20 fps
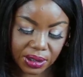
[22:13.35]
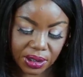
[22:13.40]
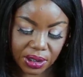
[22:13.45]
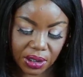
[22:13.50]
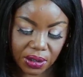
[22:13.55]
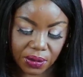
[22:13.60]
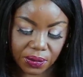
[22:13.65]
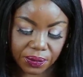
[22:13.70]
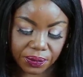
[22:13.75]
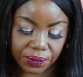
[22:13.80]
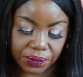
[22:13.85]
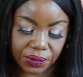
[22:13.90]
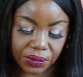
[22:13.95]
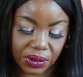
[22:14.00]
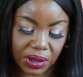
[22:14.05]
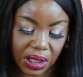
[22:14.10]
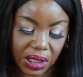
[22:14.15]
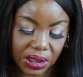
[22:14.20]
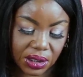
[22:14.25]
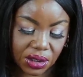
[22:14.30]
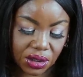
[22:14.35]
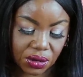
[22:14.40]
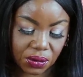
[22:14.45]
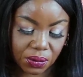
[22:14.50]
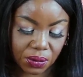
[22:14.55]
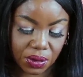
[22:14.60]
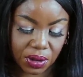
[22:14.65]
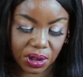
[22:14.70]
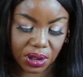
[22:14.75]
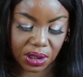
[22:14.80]
So I
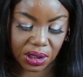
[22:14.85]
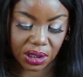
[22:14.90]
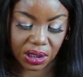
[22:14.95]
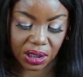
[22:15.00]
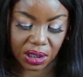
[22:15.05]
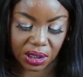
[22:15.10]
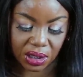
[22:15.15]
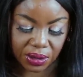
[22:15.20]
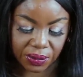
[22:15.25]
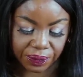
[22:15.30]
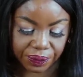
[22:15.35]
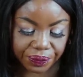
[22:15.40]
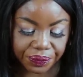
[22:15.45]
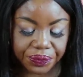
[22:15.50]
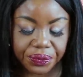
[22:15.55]
just wanted to get it.